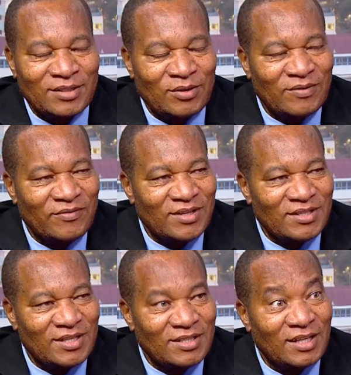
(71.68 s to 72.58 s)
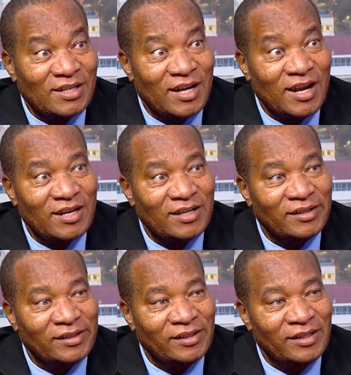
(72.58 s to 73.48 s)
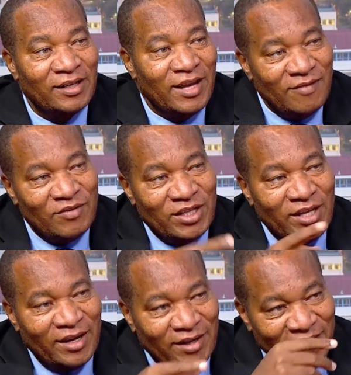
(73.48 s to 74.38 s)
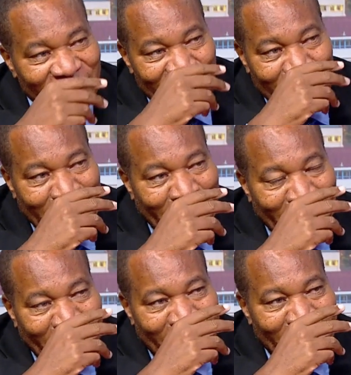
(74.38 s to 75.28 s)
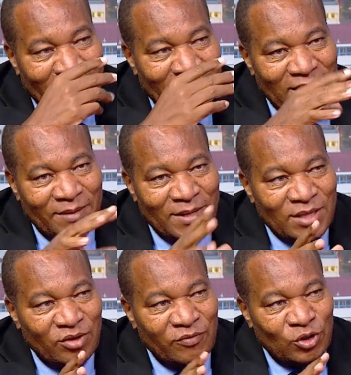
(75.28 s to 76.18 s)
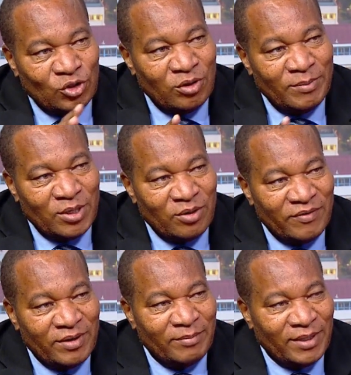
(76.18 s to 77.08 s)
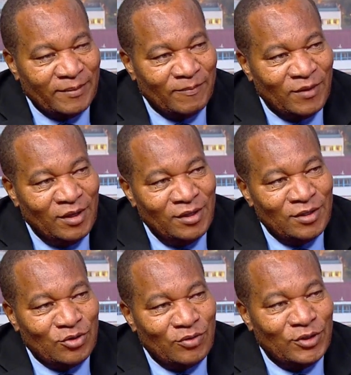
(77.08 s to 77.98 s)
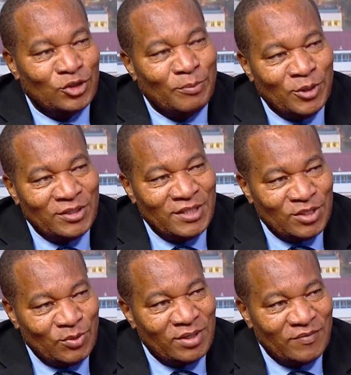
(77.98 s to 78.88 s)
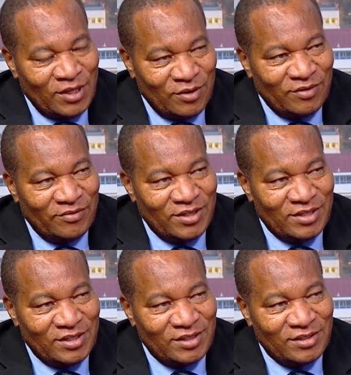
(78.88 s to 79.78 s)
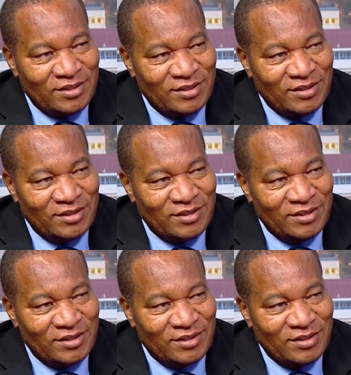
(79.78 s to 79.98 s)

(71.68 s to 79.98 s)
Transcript: conferences that run every year in the month of October, November. So victimology is one of the conferences.